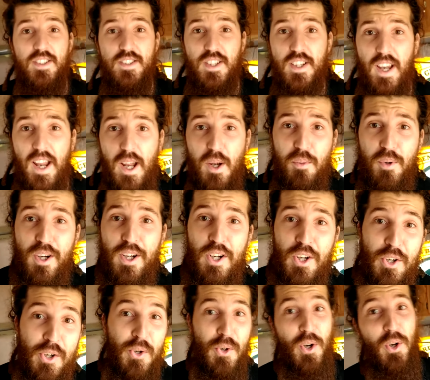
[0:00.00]
Today we're going
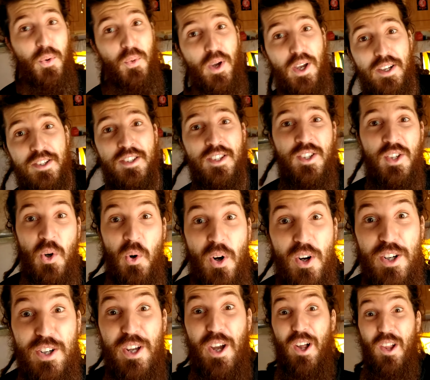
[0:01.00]
to do a quick
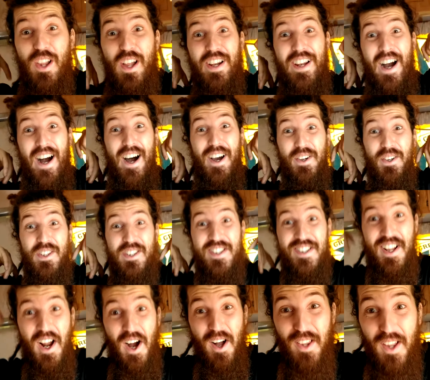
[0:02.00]
tutorial on how to
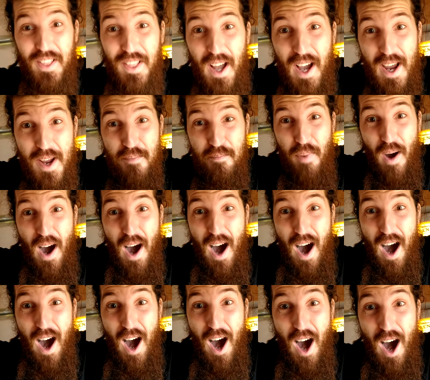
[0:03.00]
install a light
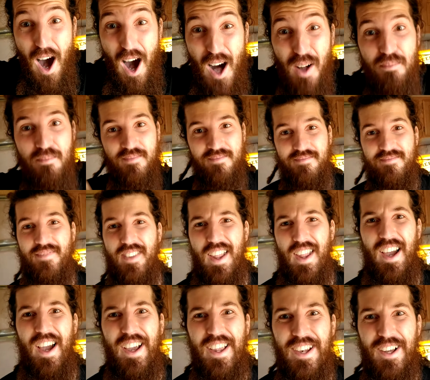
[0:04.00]
bulb.
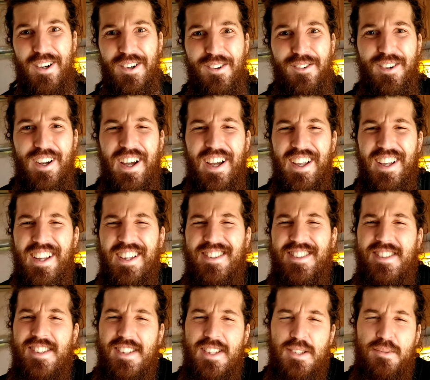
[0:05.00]
I know, right? It
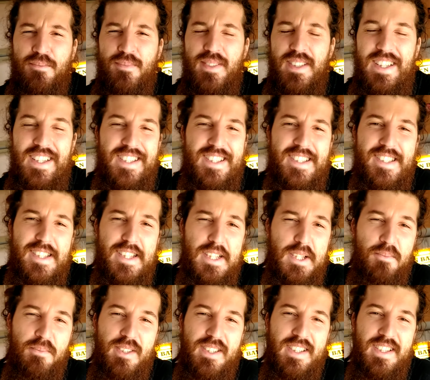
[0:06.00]

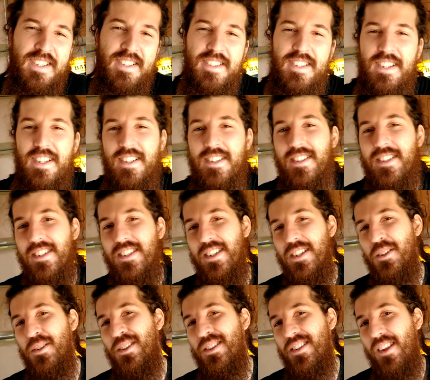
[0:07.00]
seems easy
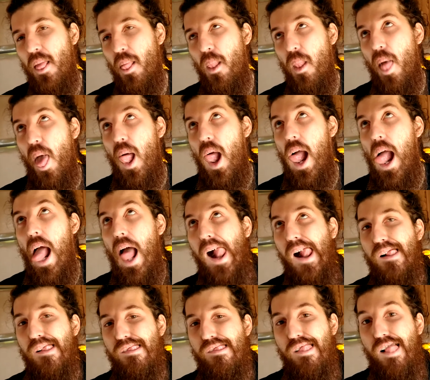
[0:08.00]
since
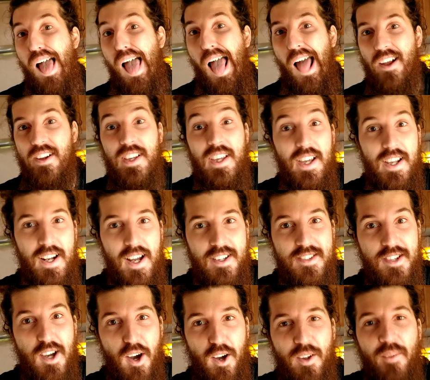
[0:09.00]
cannot
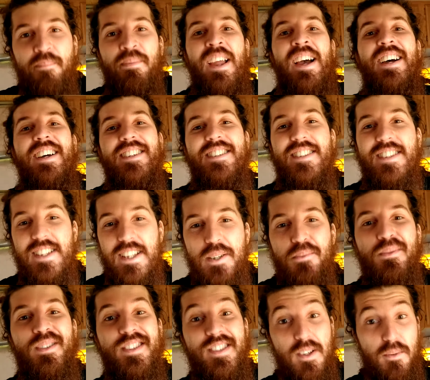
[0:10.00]
talk.
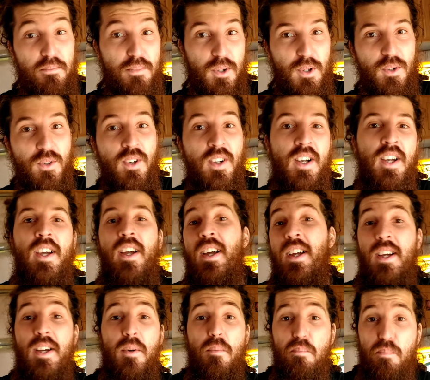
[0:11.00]
Seems simple,
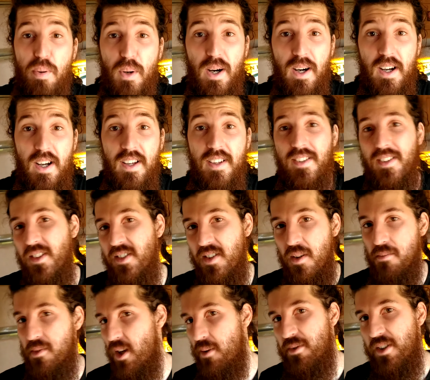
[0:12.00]
but
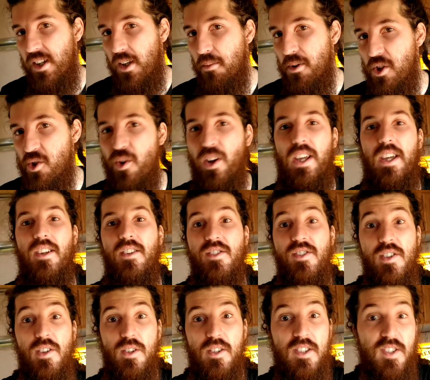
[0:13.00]
sometimes it can be tricky.
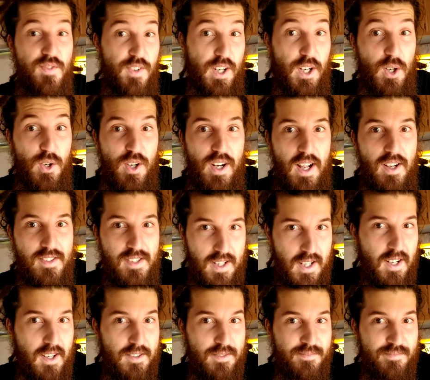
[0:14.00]
So let's figure it out
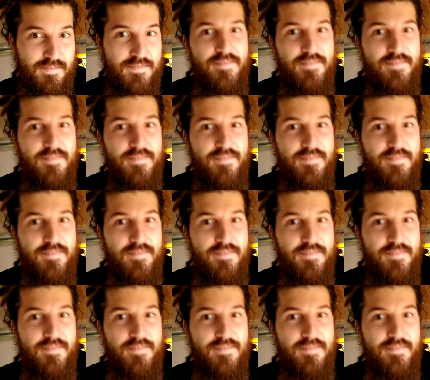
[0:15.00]
together.